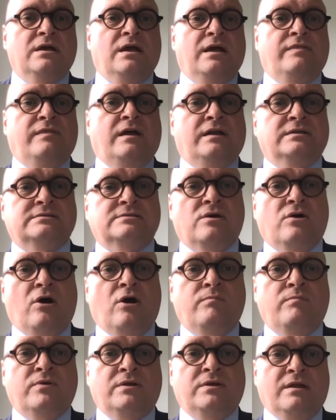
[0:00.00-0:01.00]
and that is
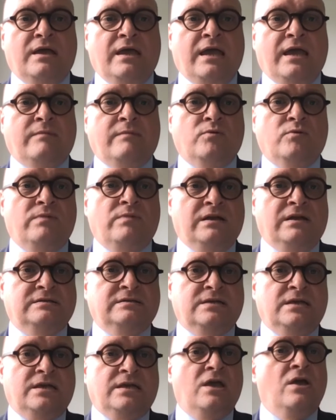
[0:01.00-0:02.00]
urban air
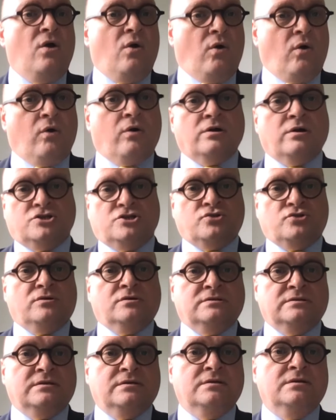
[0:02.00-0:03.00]
mobility, or
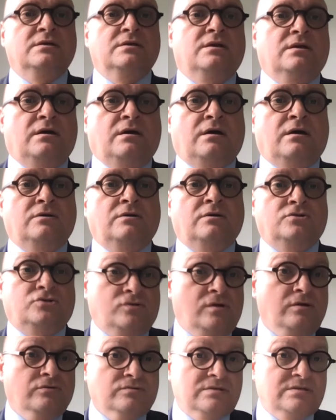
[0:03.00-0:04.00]
shorter,
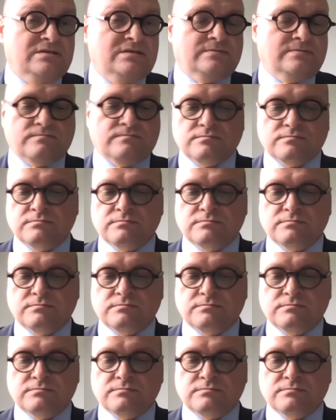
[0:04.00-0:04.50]
drones.